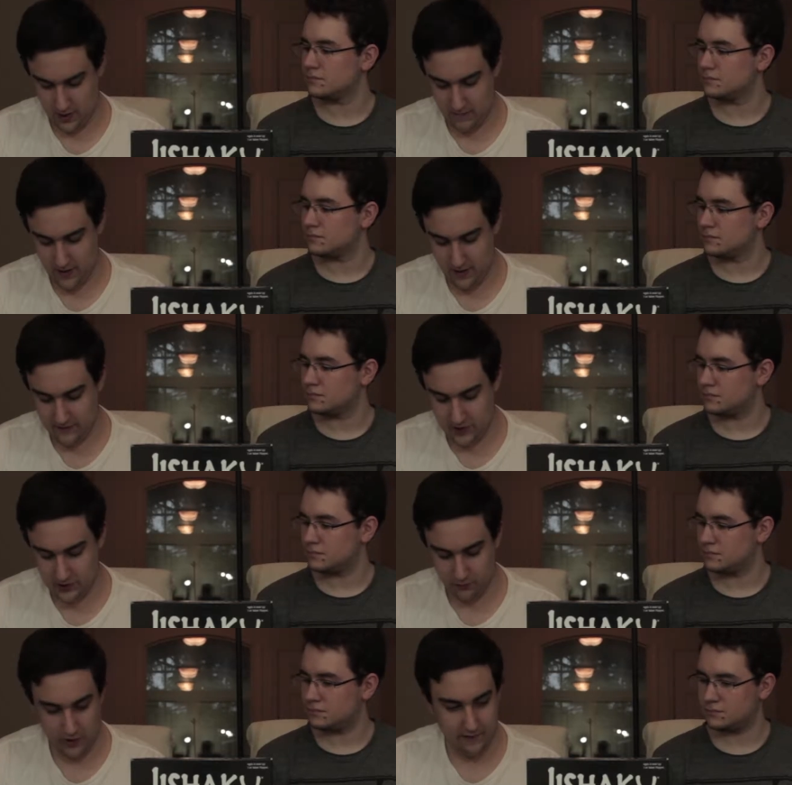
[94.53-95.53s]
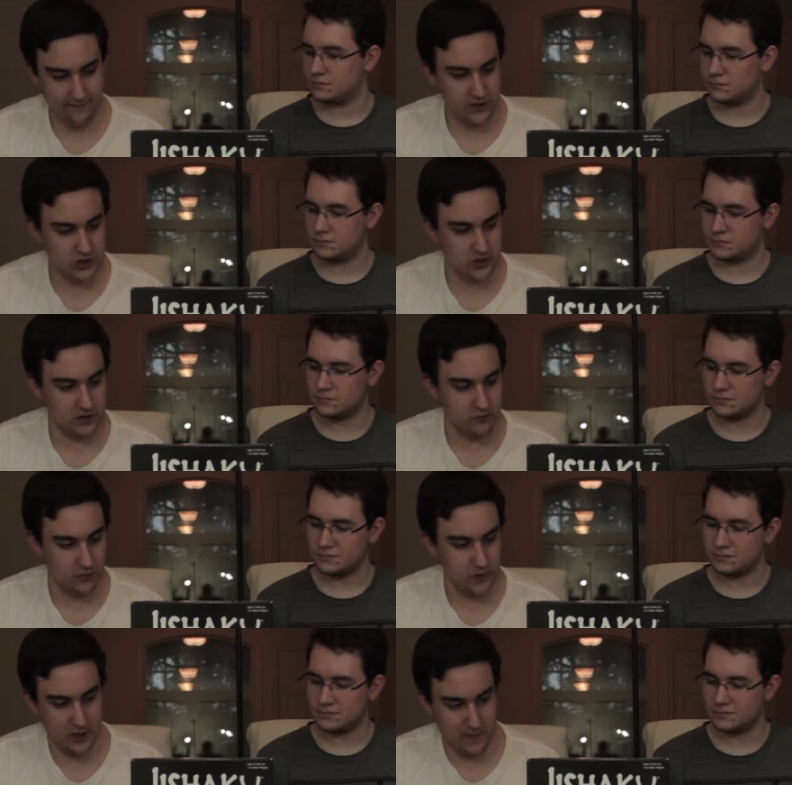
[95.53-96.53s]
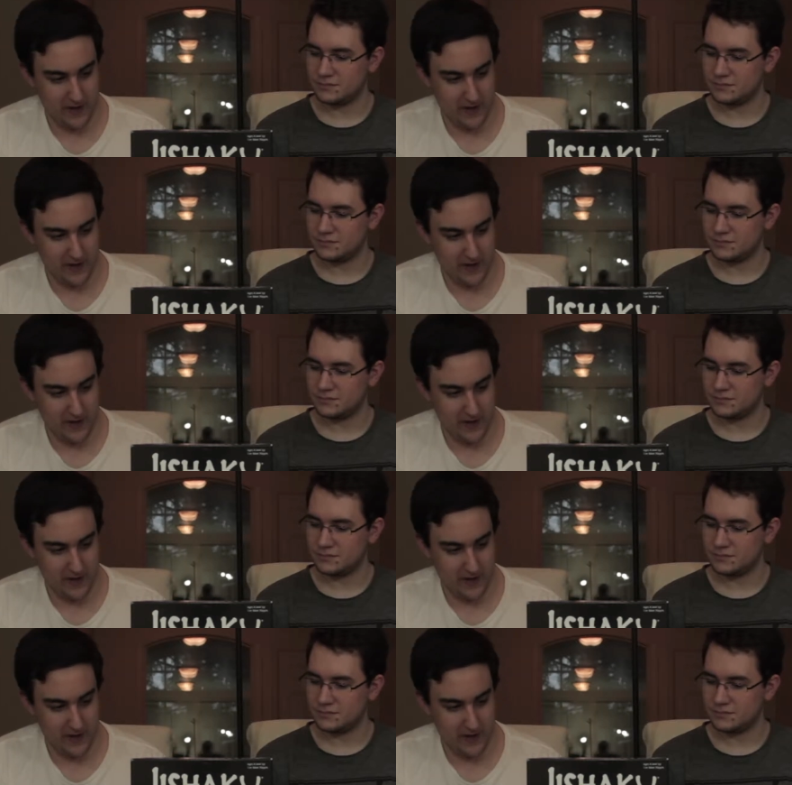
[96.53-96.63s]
Speaker 1: I may have just officially ruined